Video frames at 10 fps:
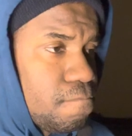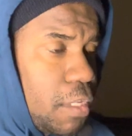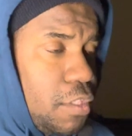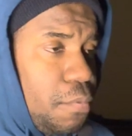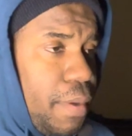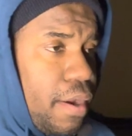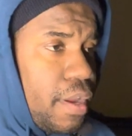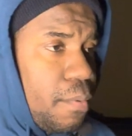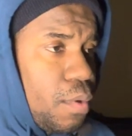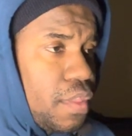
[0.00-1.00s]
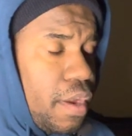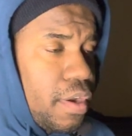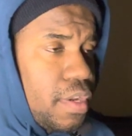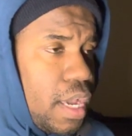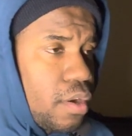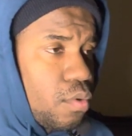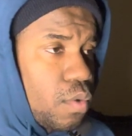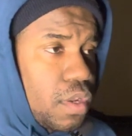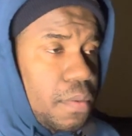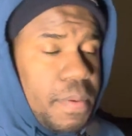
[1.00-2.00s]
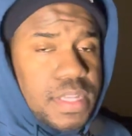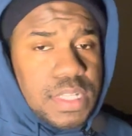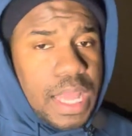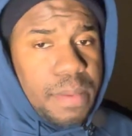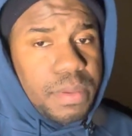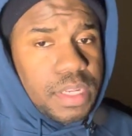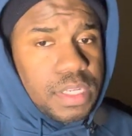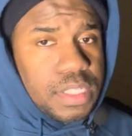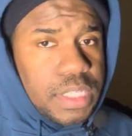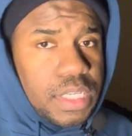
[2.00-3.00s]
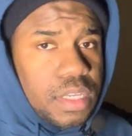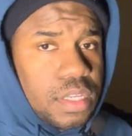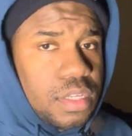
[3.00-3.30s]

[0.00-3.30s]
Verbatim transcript: And you pair him with Aaron Donald, one of the best linemen in the league,